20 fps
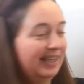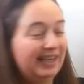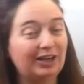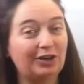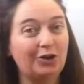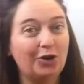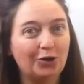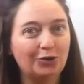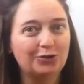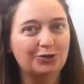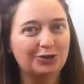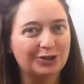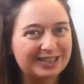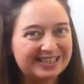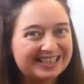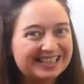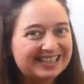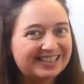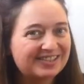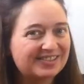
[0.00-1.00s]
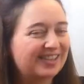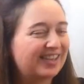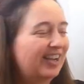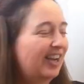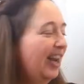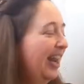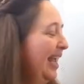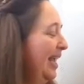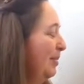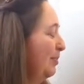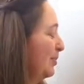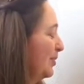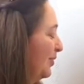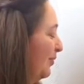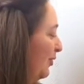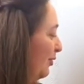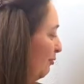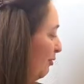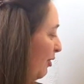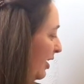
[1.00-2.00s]
it contradicts the claims
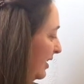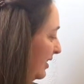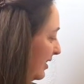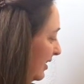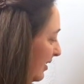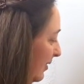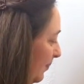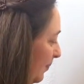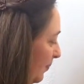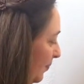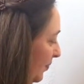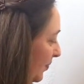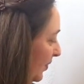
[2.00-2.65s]
of the writer.